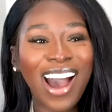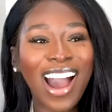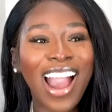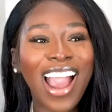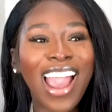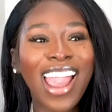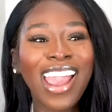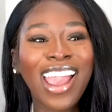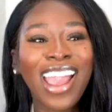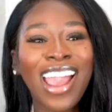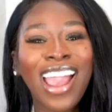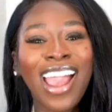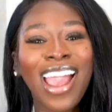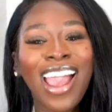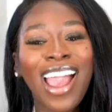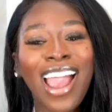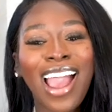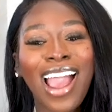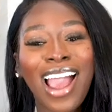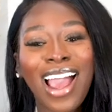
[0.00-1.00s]
I
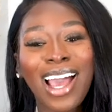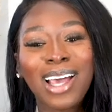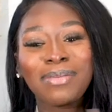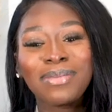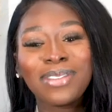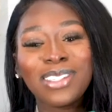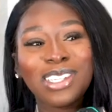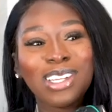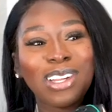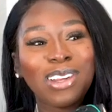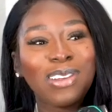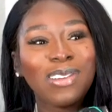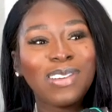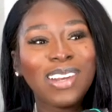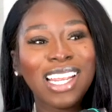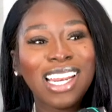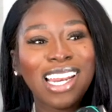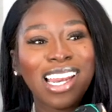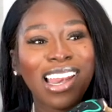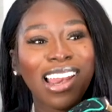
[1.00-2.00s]

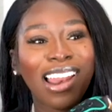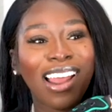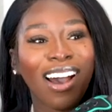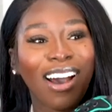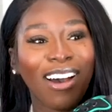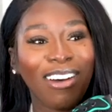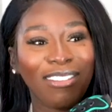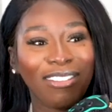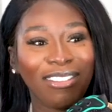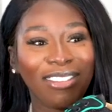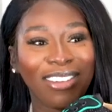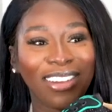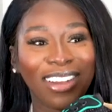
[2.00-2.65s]
absolutely love,